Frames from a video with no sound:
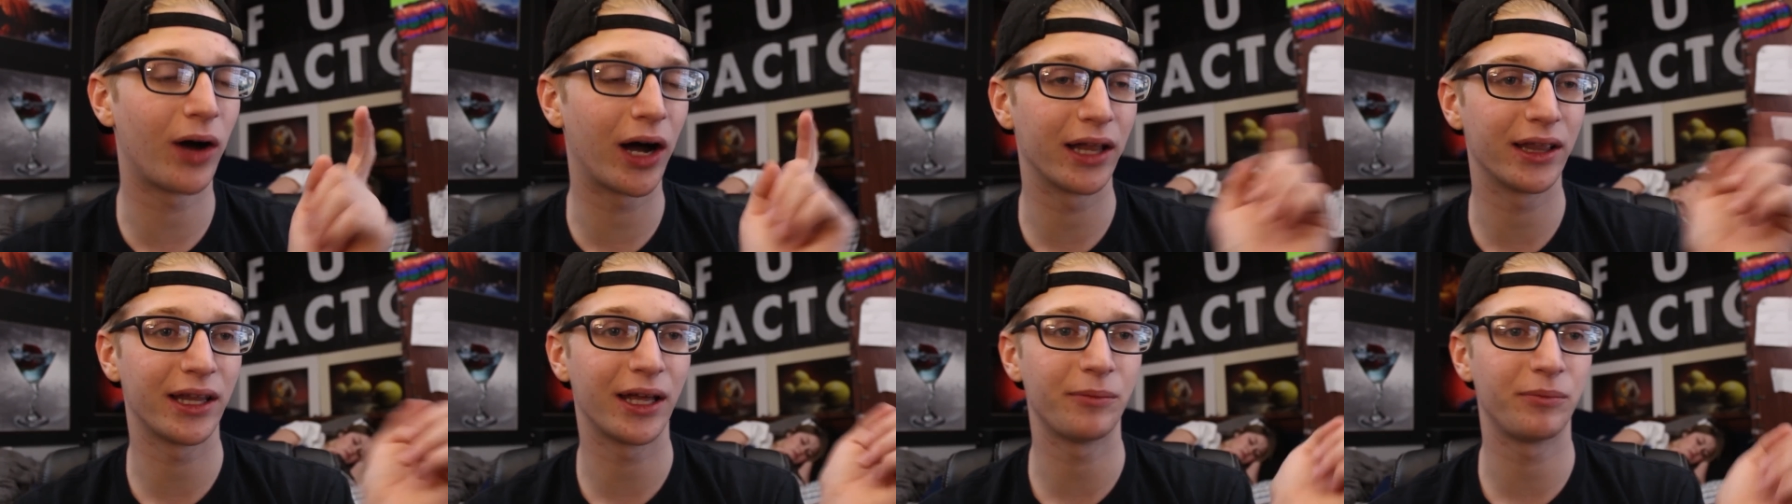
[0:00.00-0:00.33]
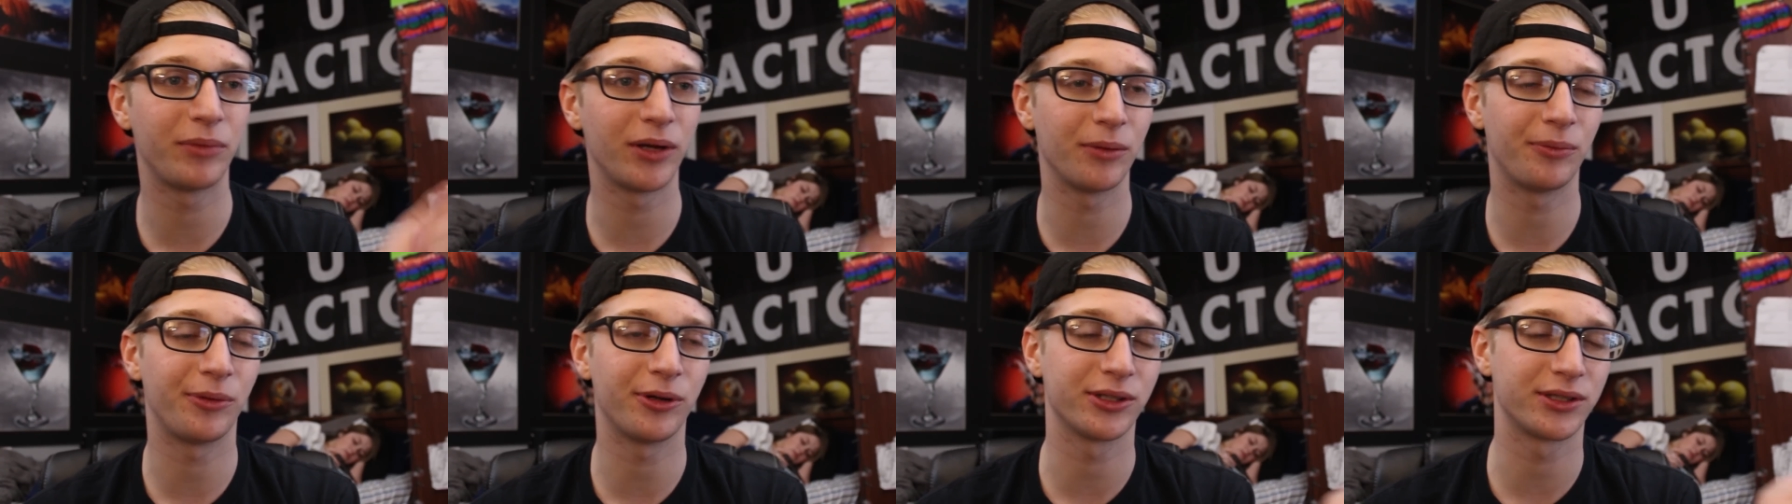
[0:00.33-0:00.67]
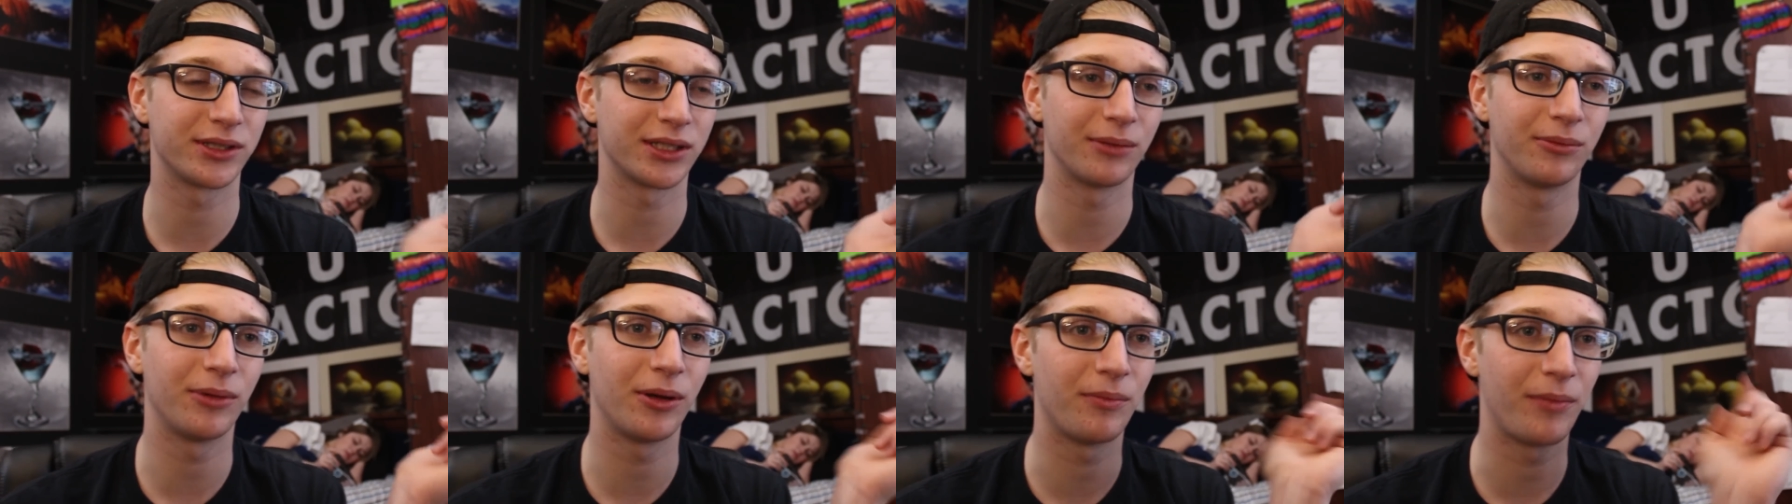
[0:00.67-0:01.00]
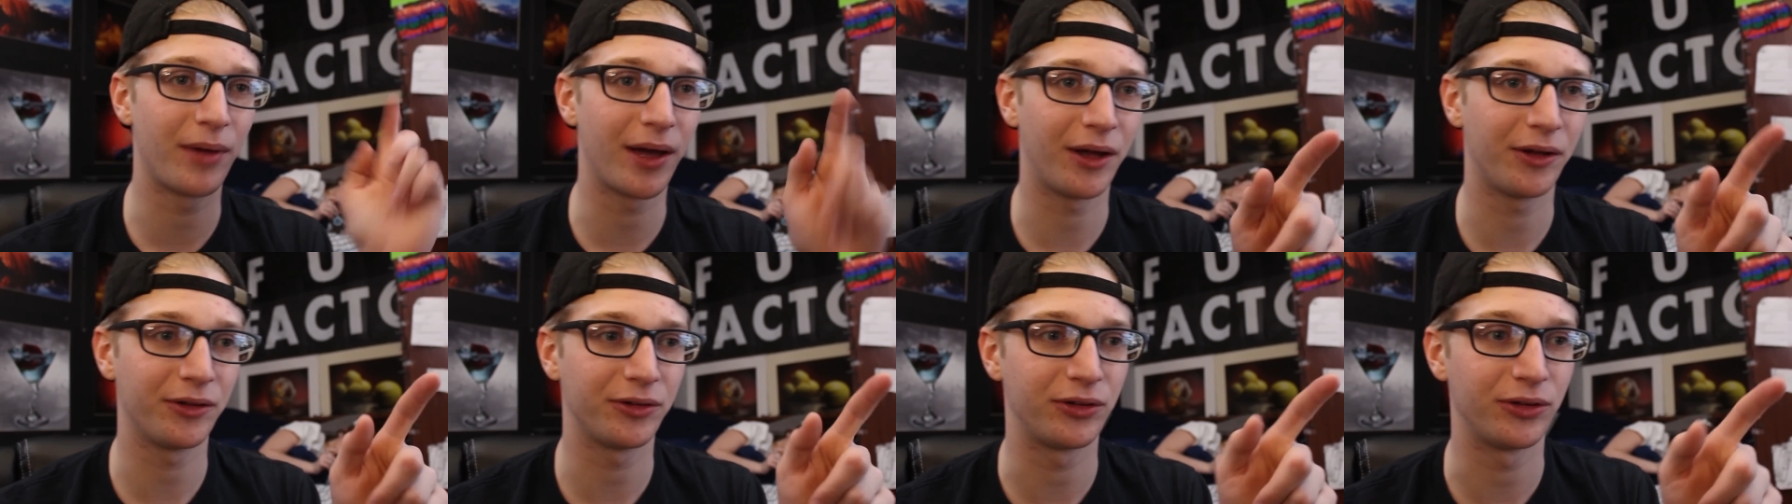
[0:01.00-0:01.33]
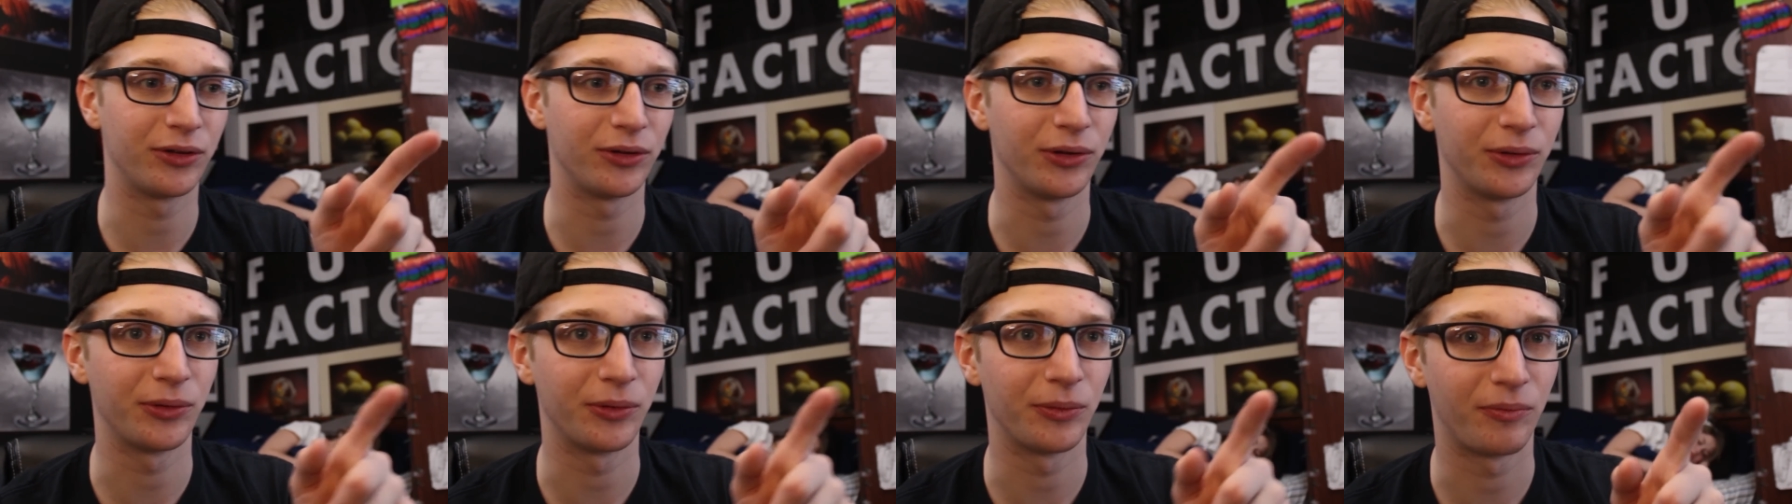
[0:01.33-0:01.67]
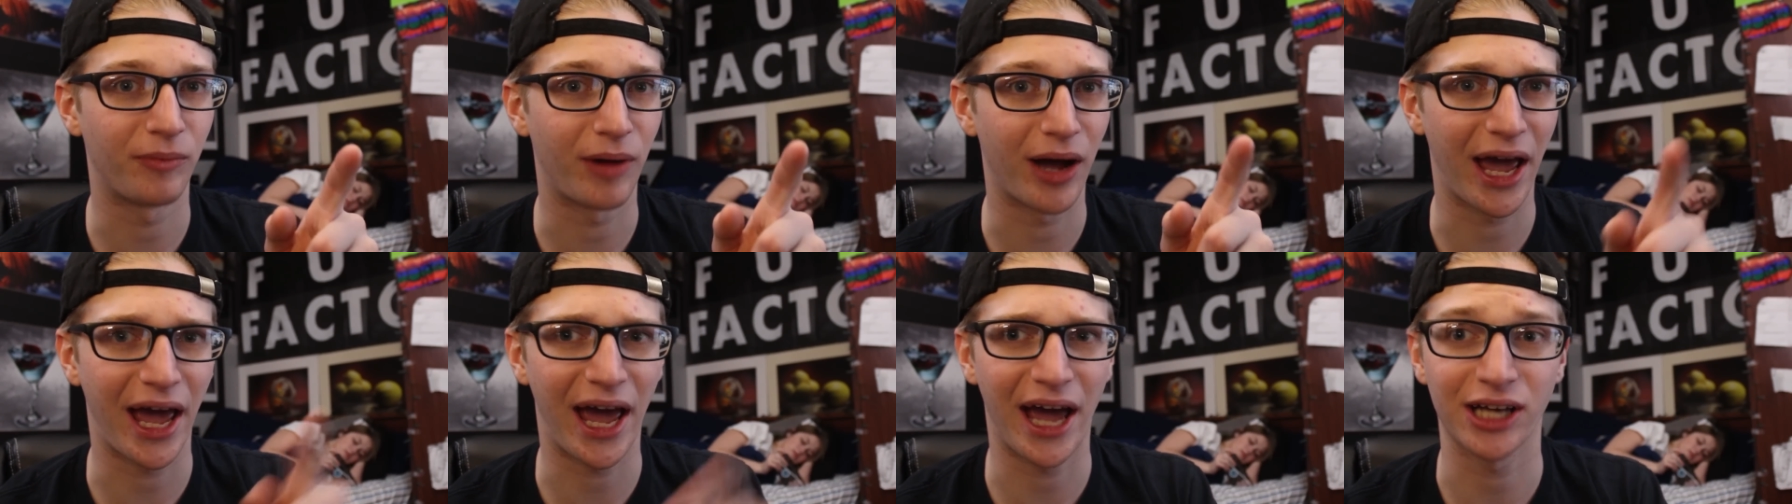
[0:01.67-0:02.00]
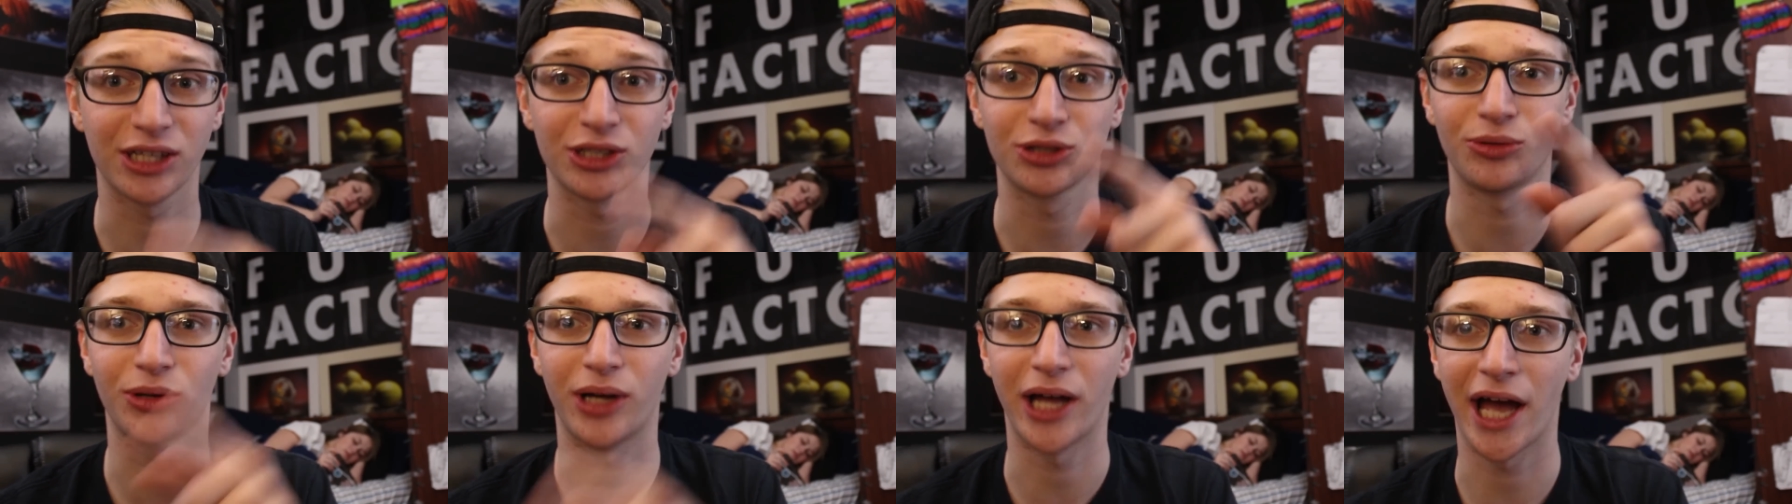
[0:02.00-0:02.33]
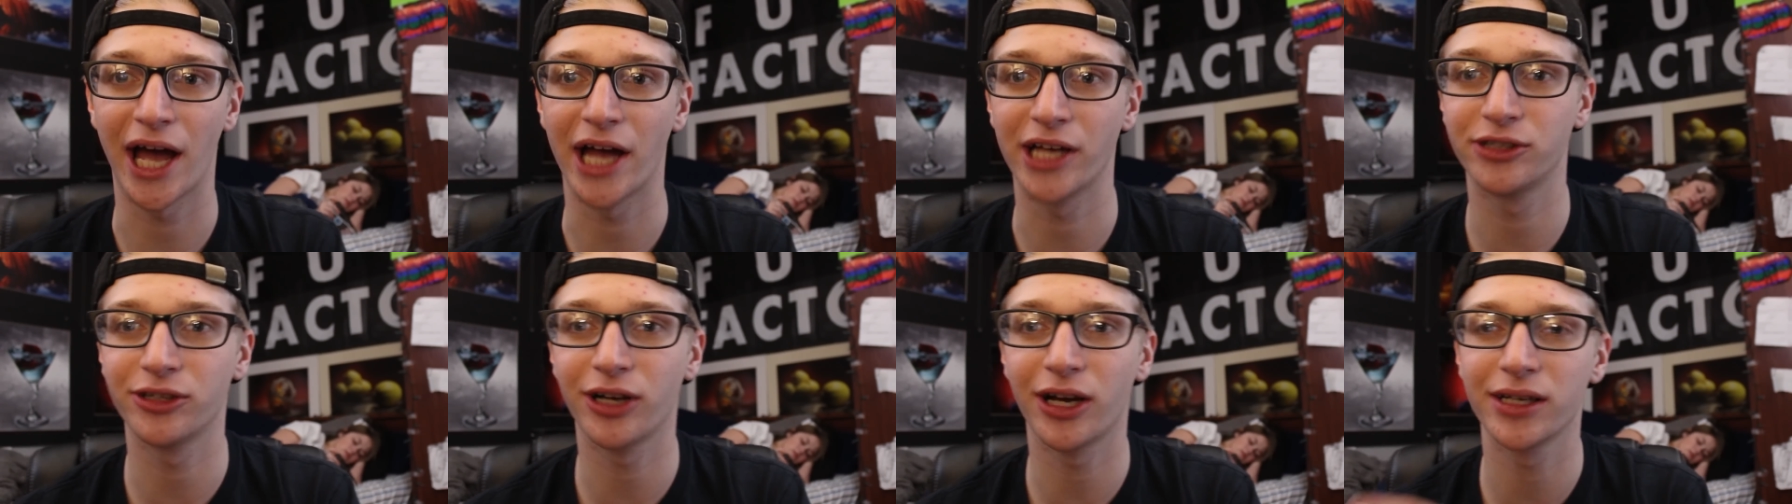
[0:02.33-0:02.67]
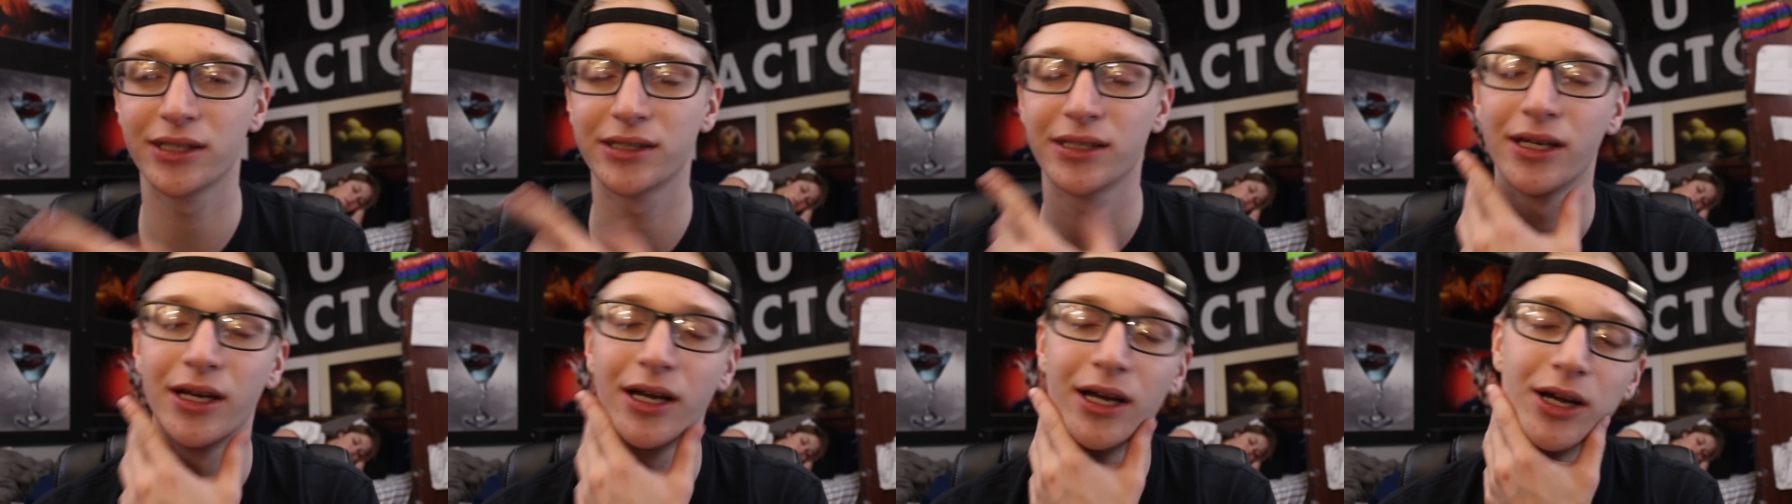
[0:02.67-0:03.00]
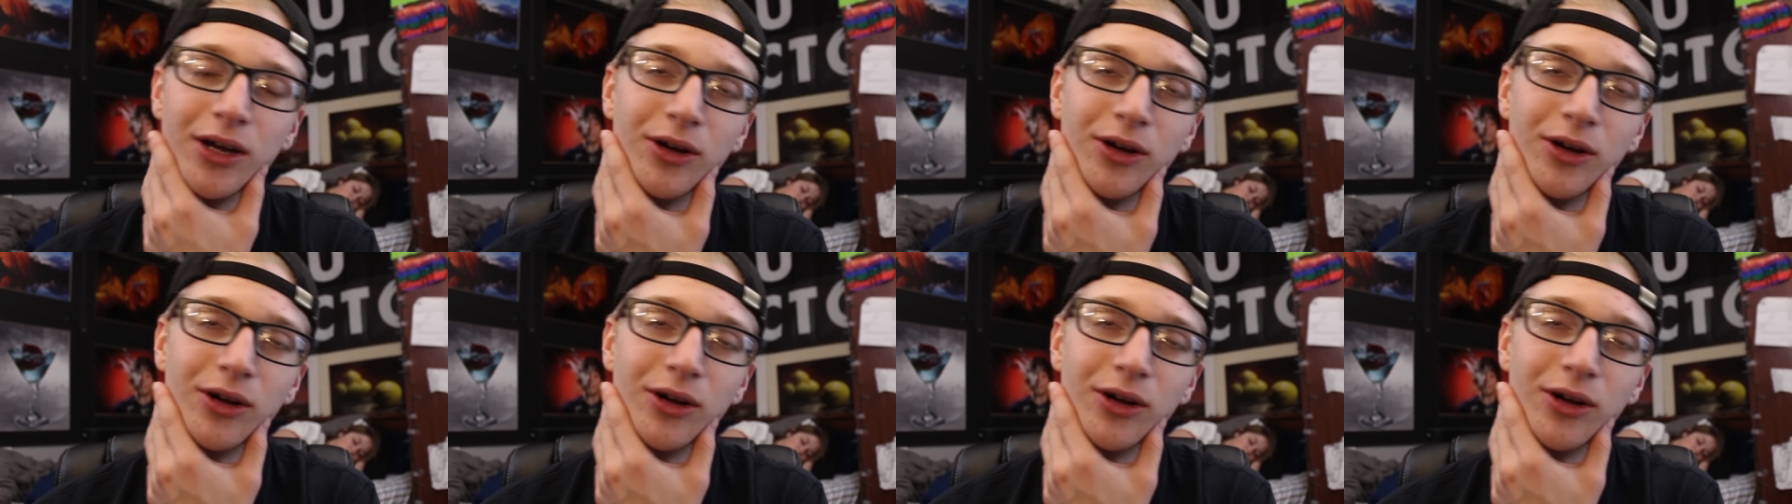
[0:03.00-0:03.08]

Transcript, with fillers: I let people send me mail to my actual address,